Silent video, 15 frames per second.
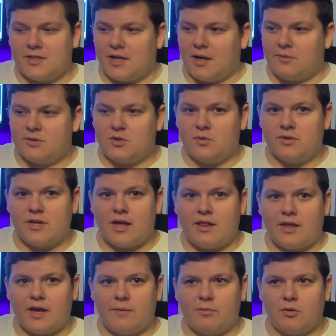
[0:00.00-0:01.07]
And I was doing
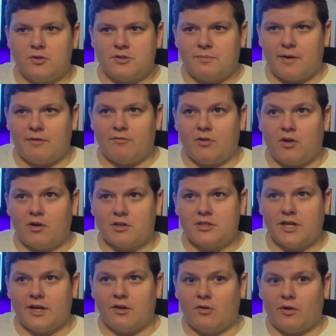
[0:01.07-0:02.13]
daily uploads on my vlog
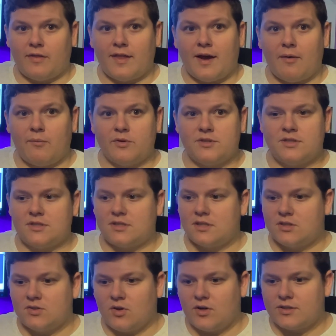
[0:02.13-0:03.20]
channel, and that was just
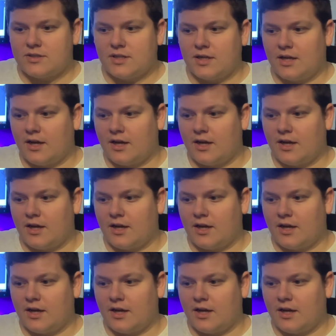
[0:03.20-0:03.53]
exhausting.